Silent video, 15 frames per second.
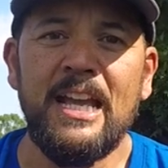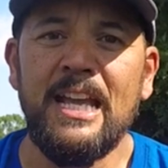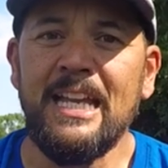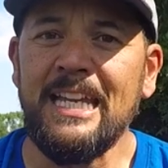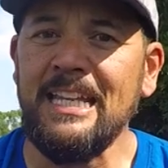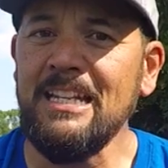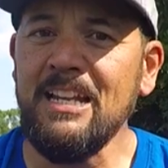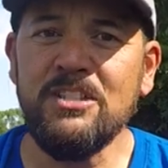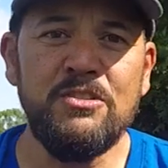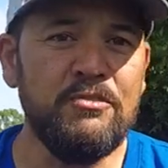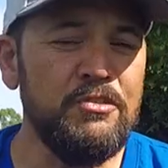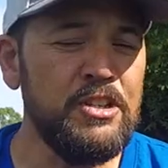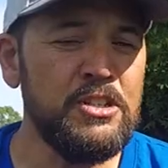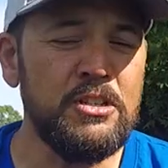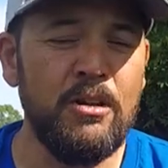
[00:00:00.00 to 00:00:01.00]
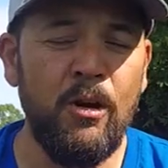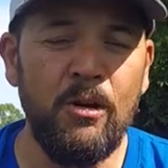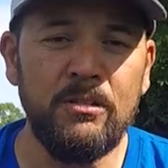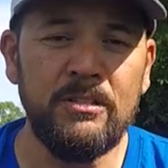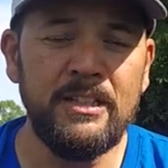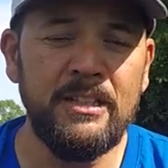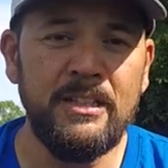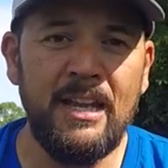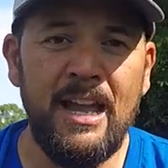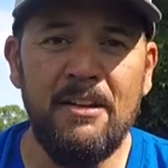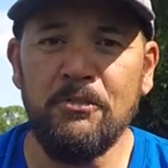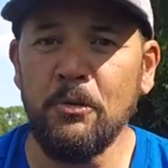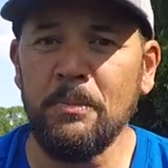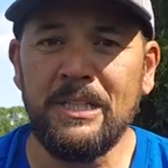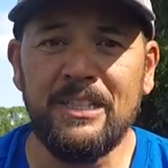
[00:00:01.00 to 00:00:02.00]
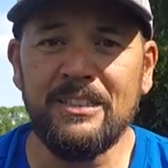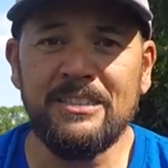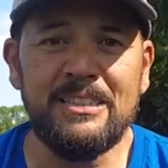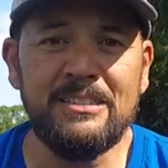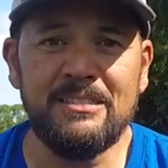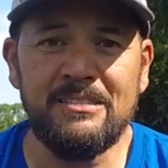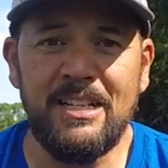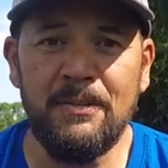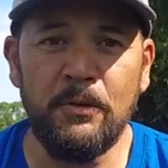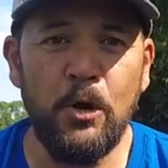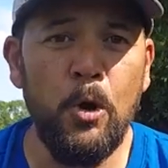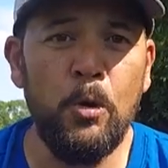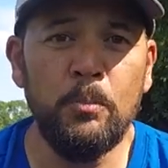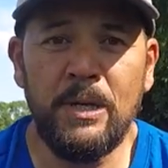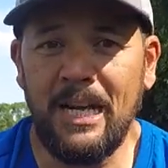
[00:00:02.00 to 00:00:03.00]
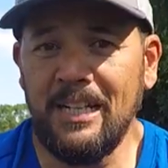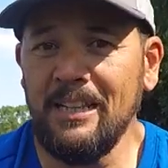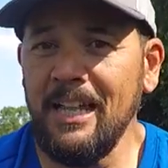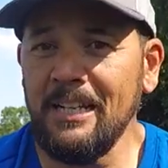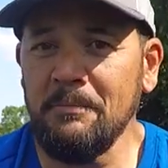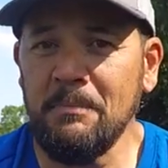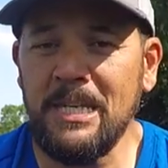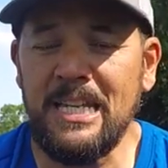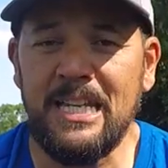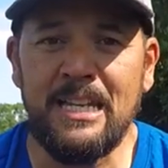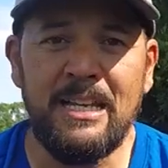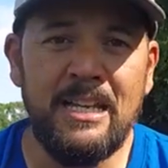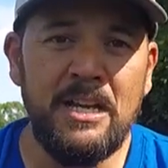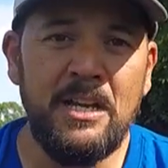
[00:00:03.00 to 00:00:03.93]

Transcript: He doesn't fish it hardly ever because he's never home, kind of like me.